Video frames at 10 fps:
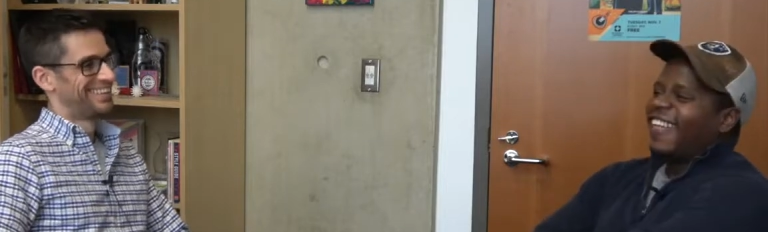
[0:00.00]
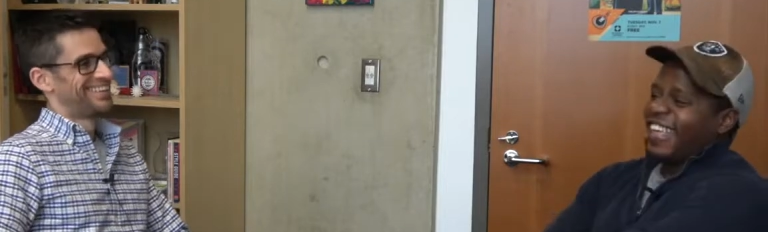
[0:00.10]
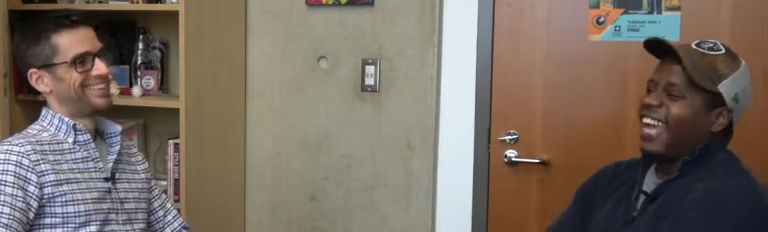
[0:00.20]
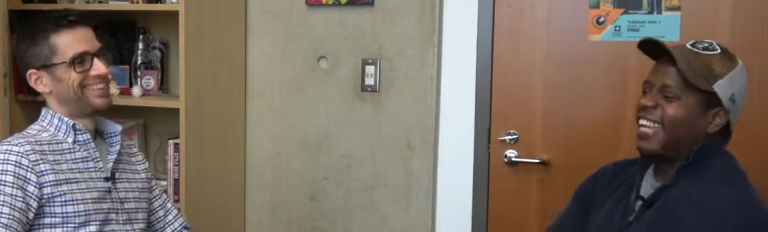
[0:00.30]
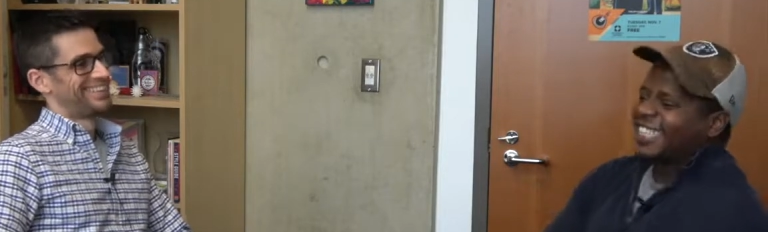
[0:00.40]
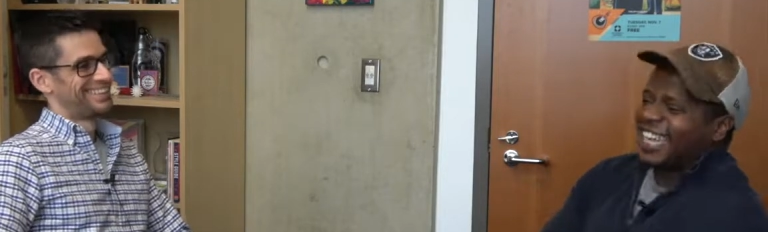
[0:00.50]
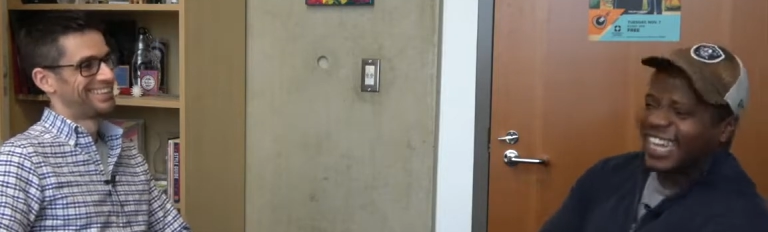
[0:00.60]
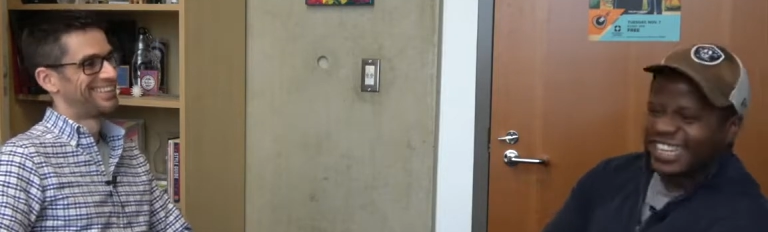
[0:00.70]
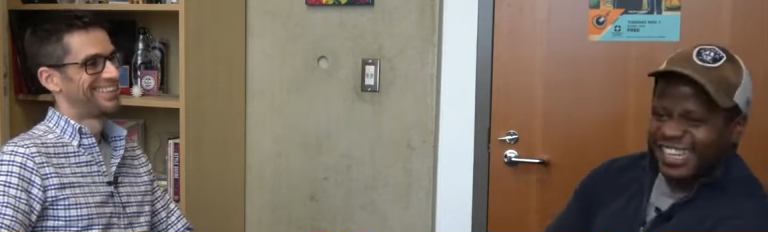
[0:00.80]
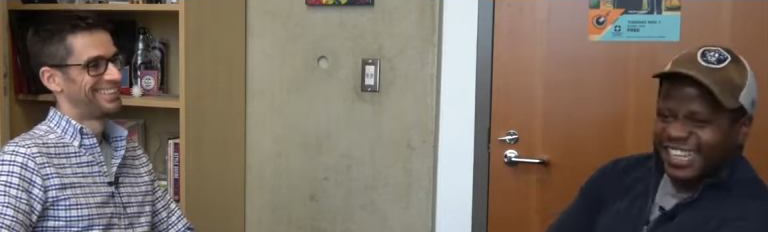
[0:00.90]
Speaker 1: yeah,
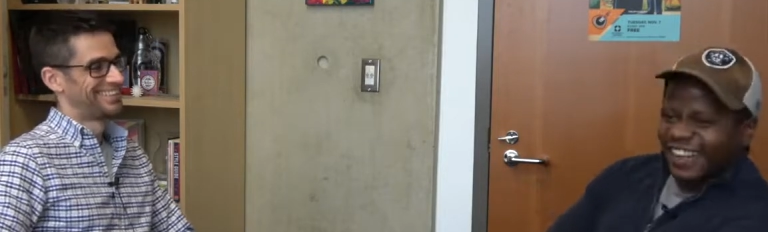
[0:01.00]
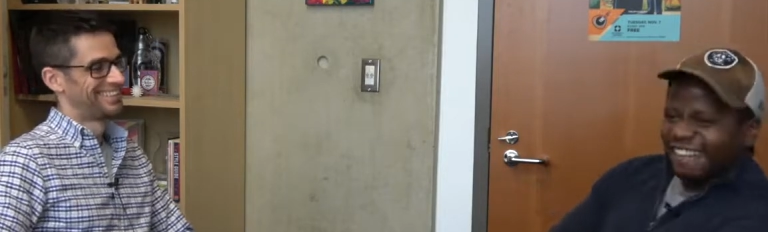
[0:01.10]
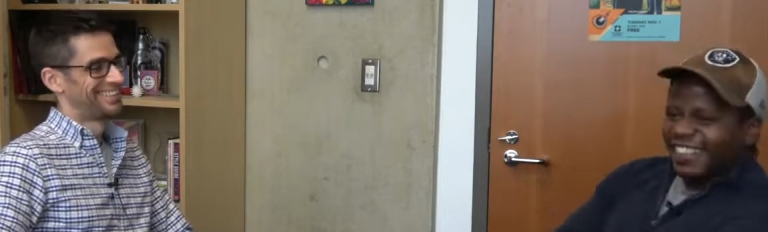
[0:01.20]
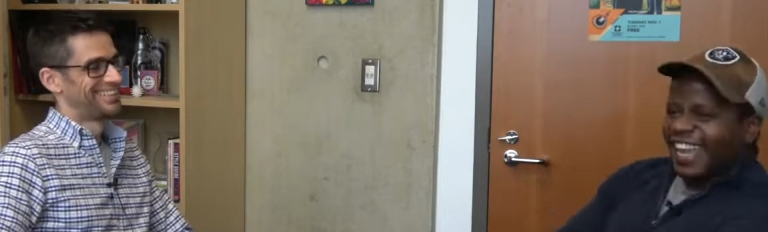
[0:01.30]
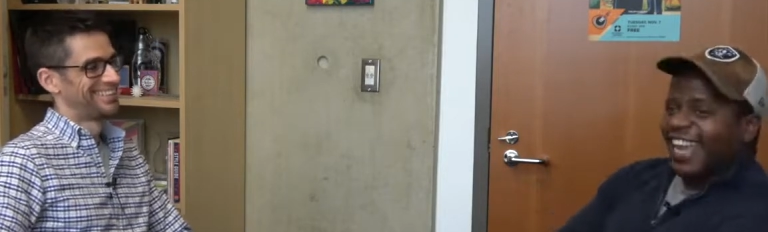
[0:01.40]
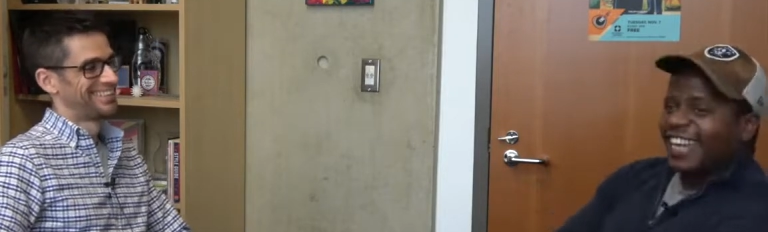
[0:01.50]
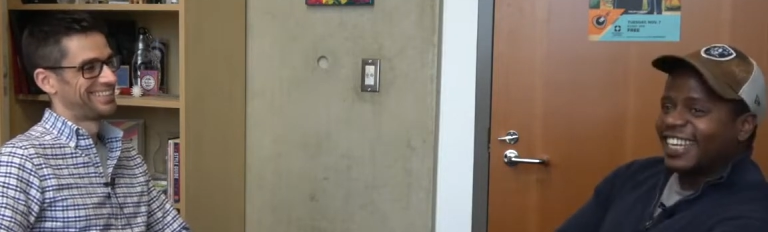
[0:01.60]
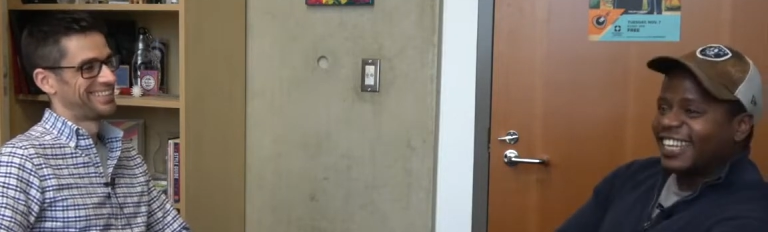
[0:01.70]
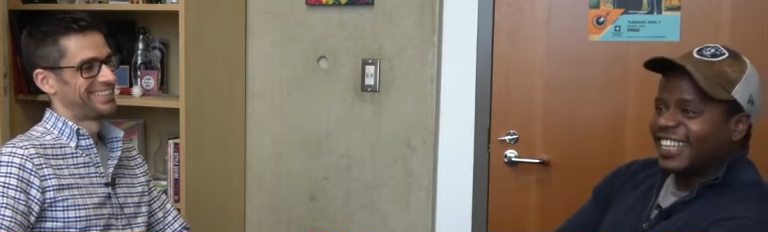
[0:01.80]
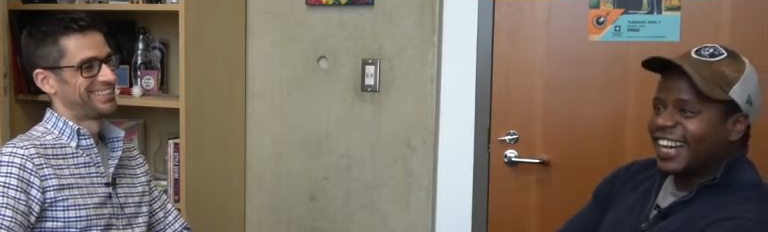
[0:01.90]
exactly
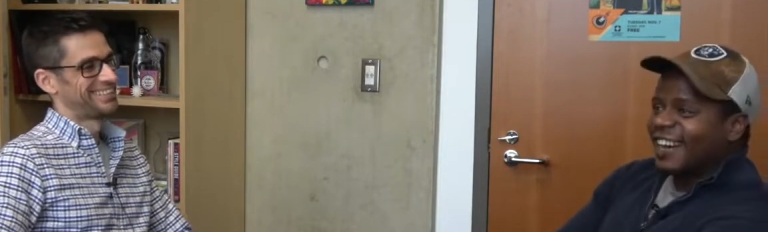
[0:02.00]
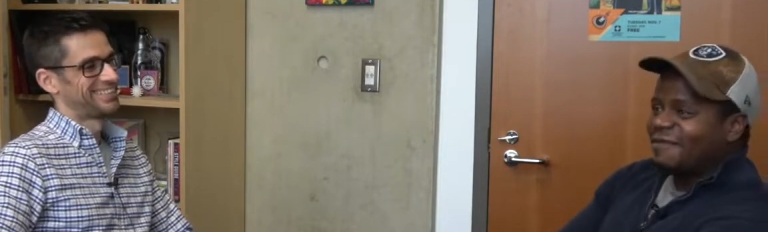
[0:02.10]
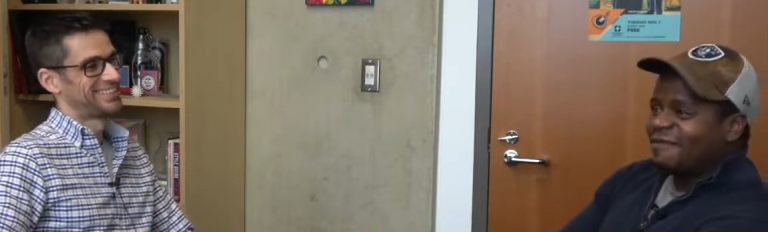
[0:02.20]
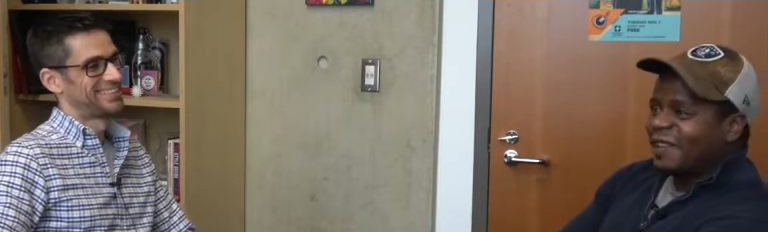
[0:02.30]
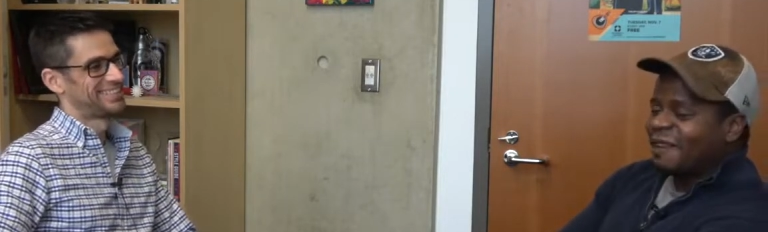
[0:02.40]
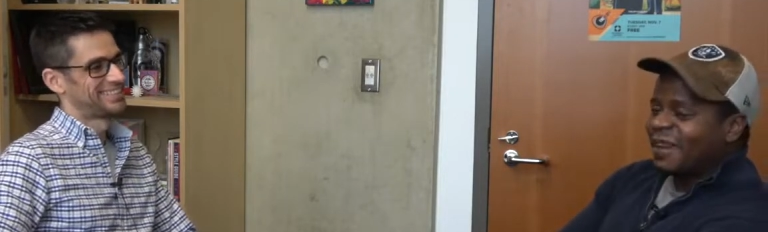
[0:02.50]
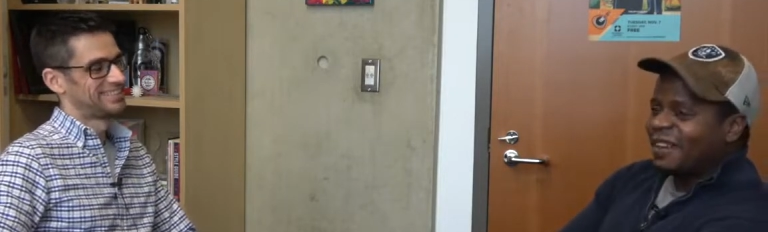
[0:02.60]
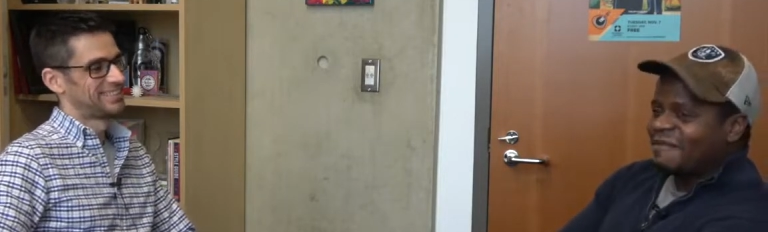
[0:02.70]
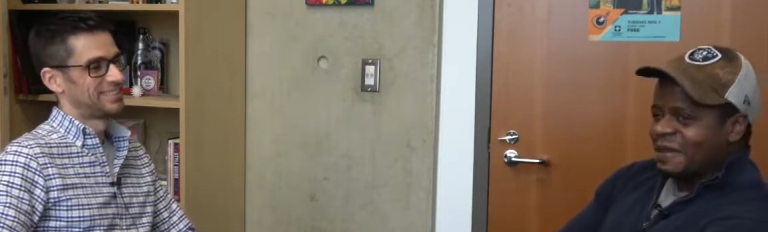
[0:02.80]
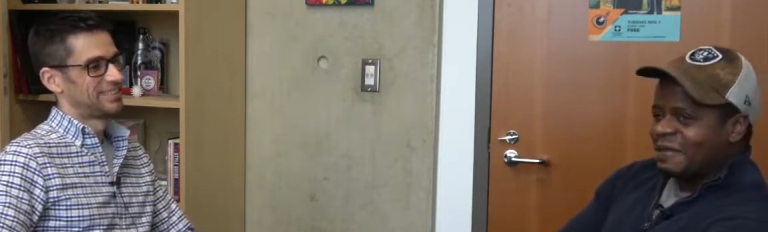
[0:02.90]
and um,
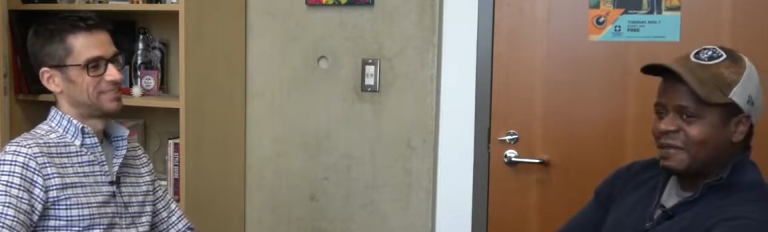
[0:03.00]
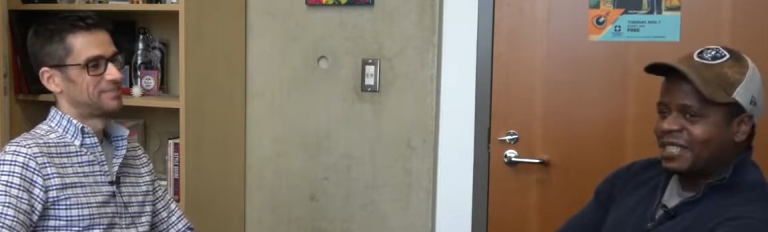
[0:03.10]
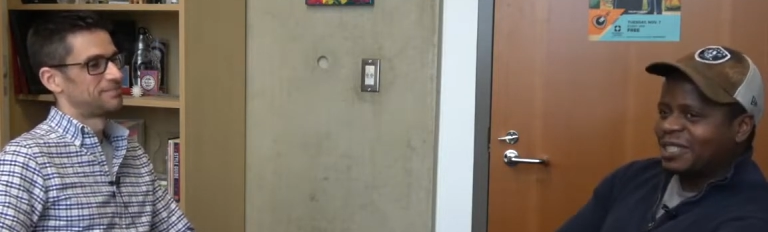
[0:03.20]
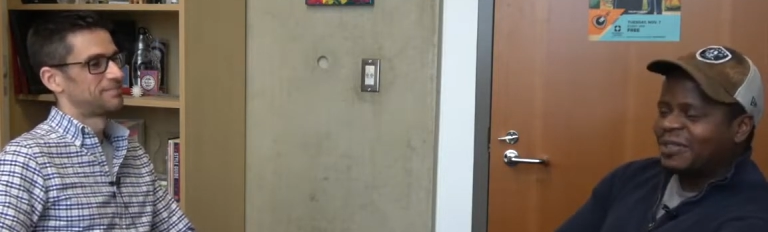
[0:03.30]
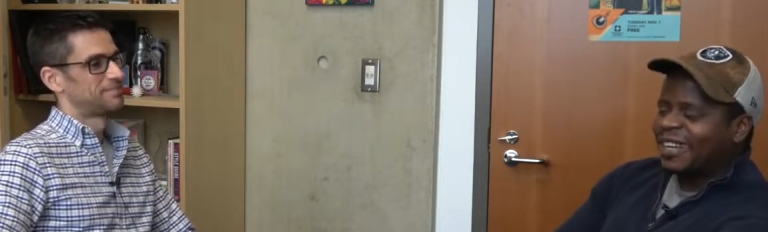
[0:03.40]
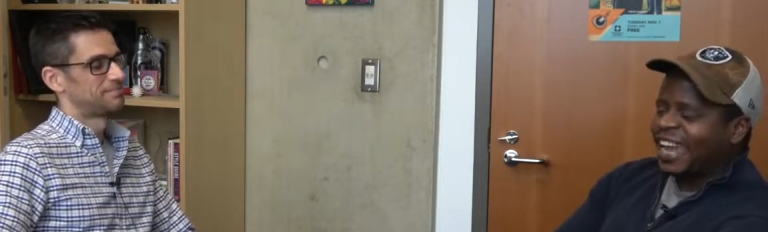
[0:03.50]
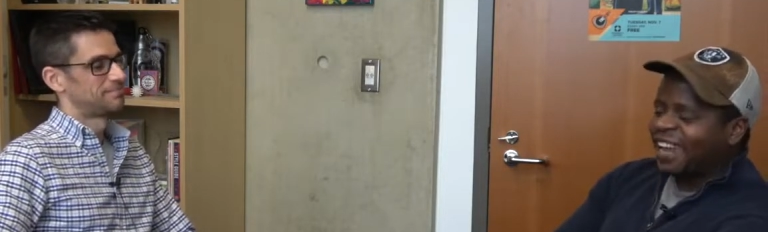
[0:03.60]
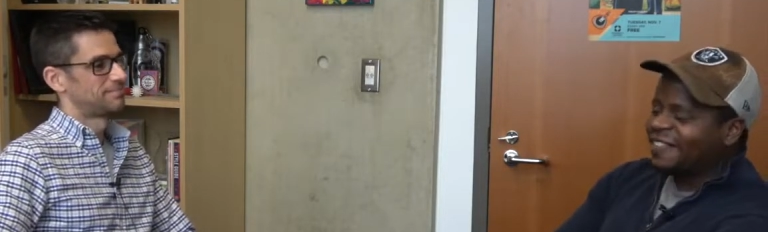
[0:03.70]
about maybe about two and a half